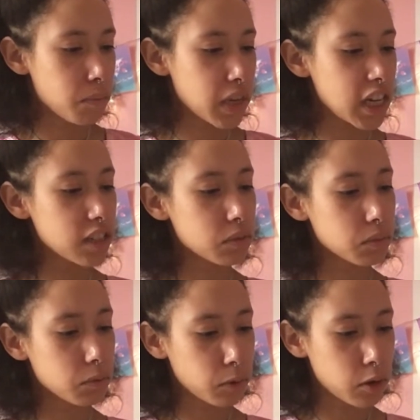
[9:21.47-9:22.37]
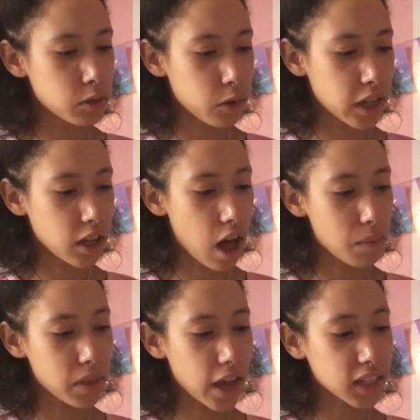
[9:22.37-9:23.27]
Peace Rose Oil
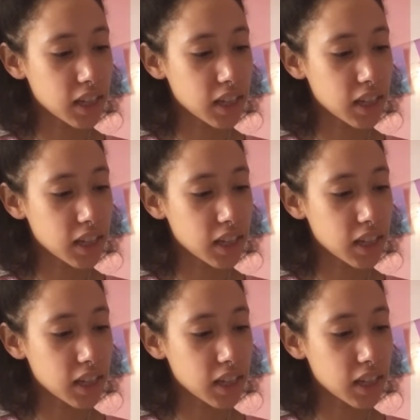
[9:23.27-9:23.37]
Complex